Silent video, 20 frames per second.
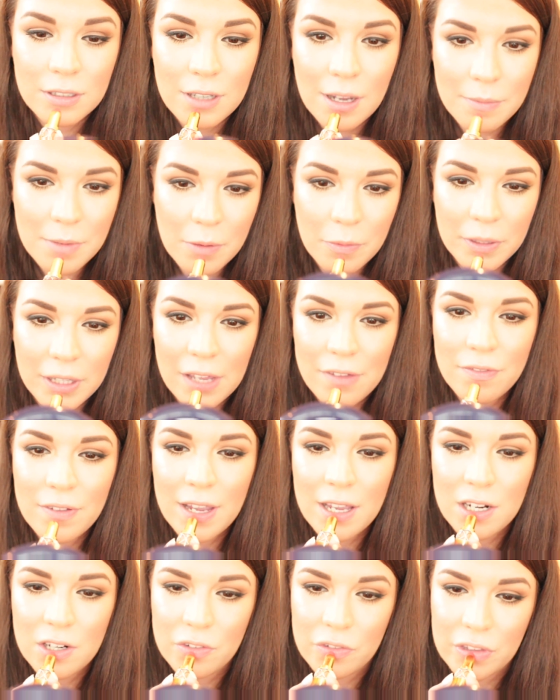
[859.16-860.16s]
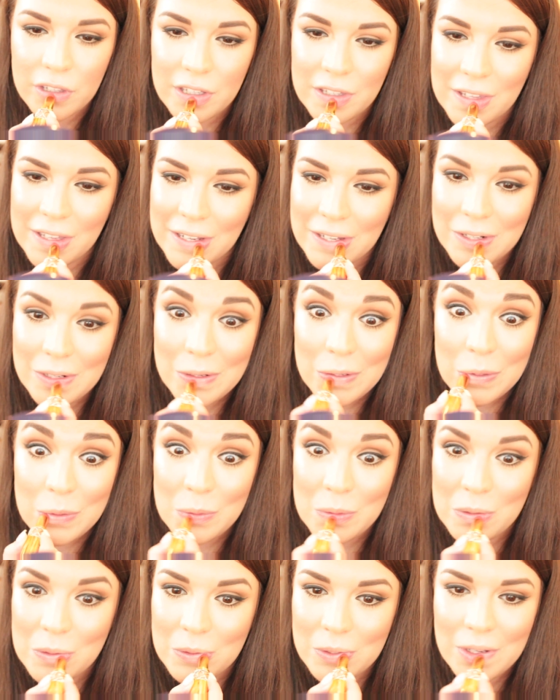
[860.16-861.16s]
I'm not really a fan of the like
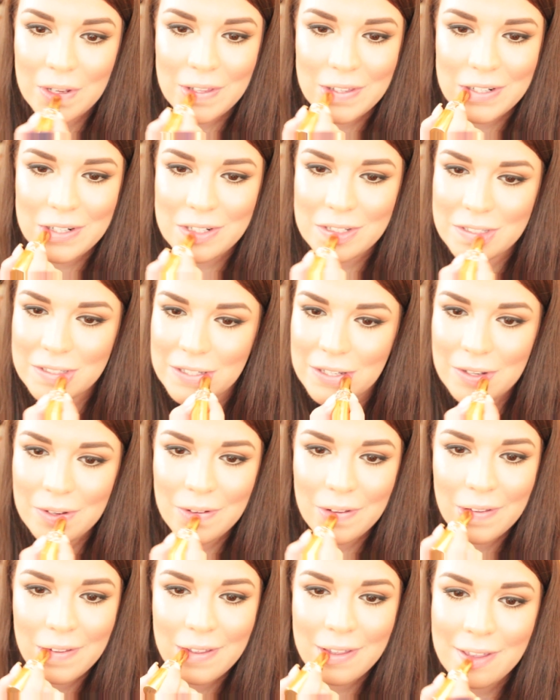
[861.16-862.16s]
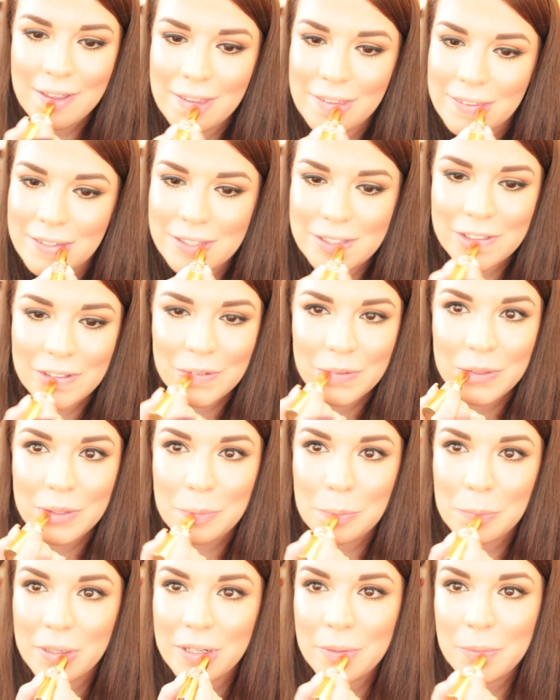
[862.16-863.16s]
nude colors, so this is a really
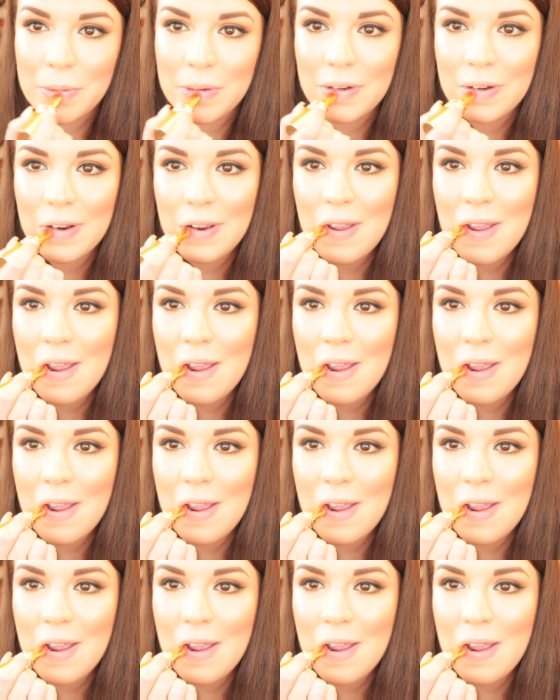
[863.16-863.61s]
pretty one.